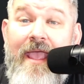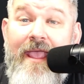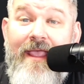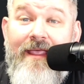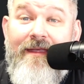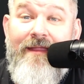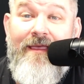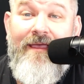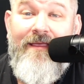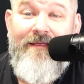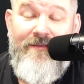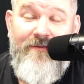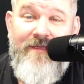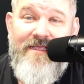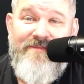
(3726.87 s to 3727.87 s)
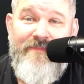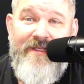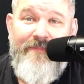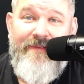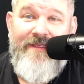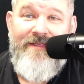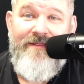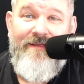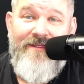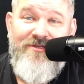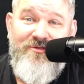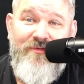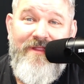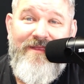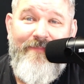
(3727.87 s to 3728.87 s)
And you guys might be
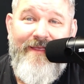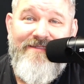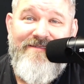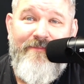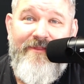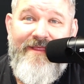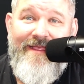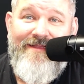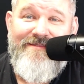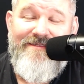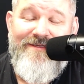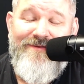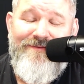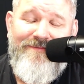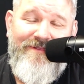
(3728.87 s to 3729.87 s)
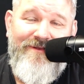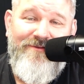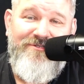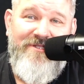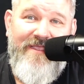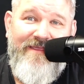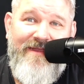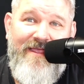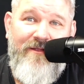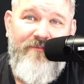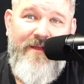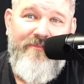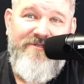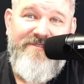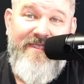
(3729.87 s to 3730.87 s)
intrigued by some of that. So, check it out,
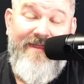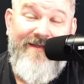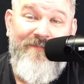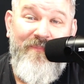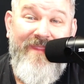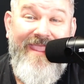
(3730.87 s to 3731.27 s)
represent.